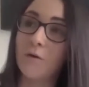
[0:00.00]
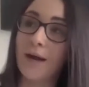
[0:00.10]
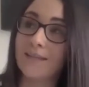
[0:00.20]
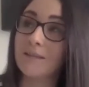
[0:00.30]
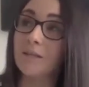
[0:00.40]

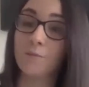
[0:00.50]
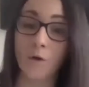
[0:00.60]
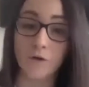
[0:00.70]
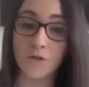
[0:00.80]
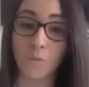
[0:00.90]
has put
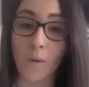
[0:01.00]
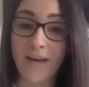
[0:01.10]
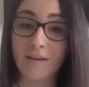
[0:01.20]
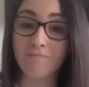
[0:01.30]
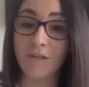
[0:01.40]
on some
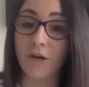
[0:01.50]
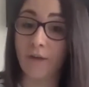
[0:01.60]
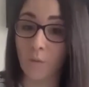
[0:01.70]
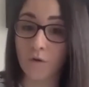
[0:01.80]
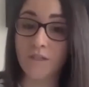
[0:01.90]
weight.
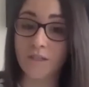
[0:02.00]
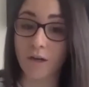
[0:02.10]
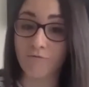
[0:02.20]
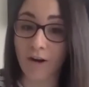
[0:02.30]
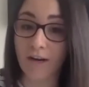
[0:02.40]
They want to
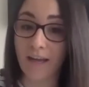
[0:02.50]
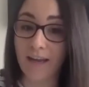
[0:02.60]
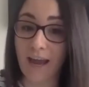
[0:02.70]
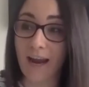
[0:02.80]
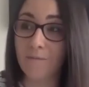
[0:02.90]
start running
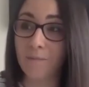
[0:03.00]
again,